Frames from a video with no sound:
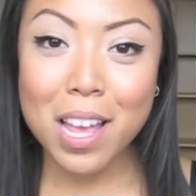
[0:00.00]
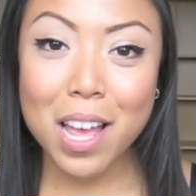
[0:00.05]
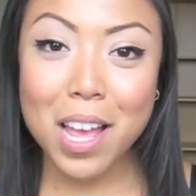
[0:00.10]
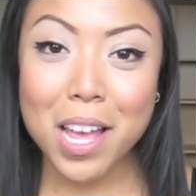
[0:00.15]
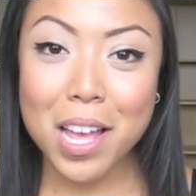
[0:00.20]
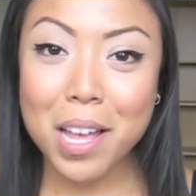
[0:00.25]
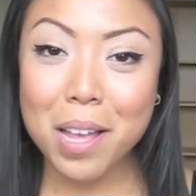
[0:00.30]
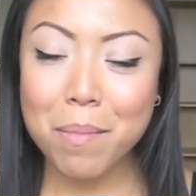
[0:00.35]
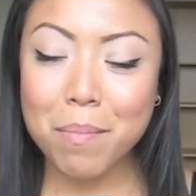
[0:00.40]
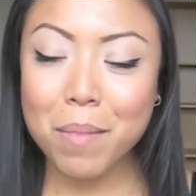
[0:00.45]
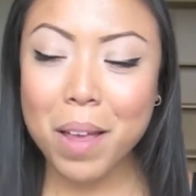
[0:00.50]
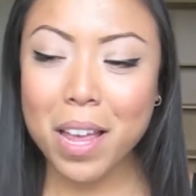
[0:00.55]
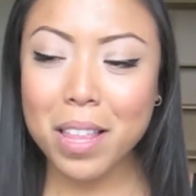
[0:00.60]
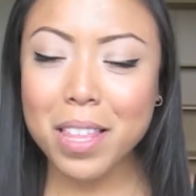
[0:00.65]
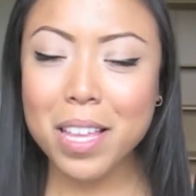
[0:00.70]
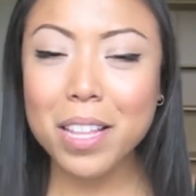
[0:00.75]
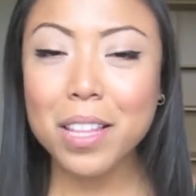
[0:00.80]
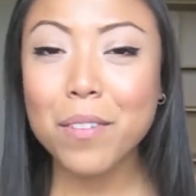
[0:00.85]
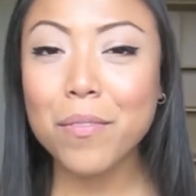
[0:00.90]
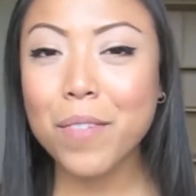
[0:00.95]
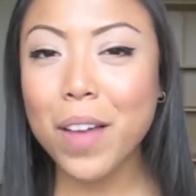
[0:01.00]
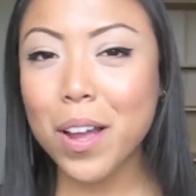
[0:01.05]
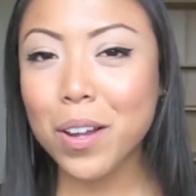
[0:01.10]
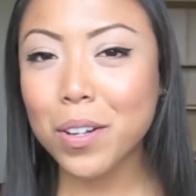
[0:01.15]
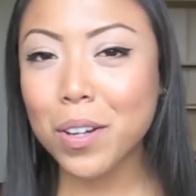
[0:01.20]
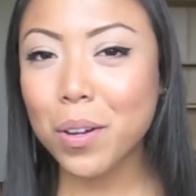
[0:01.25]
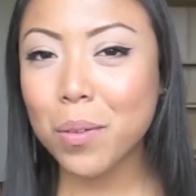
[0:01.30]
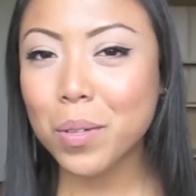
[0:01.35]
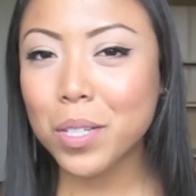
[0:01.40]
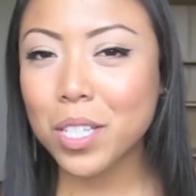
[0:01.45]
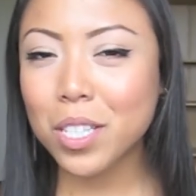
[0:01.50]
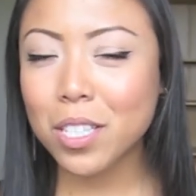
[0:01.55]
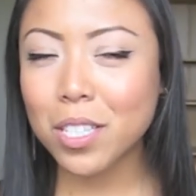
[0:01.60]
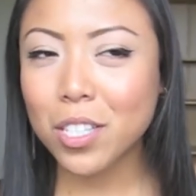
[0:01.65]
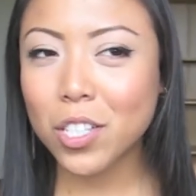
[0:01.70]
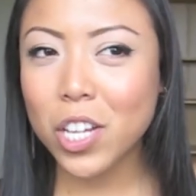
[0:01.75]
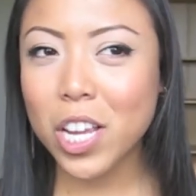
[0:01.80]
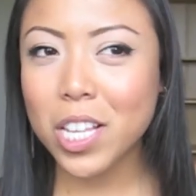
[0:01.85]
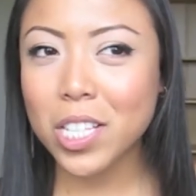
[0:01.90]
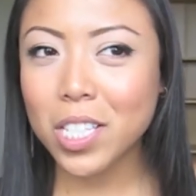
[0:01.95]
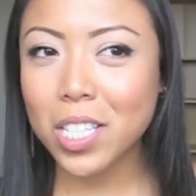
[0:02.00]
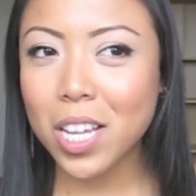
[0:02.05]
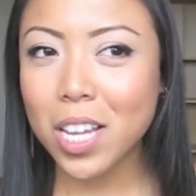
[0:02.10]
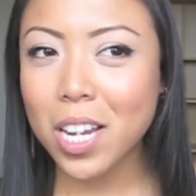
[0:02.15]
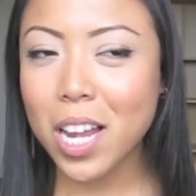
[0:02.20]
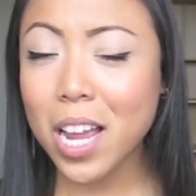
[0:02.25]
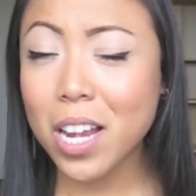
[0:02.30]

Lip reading: I think the founder, which is Jason,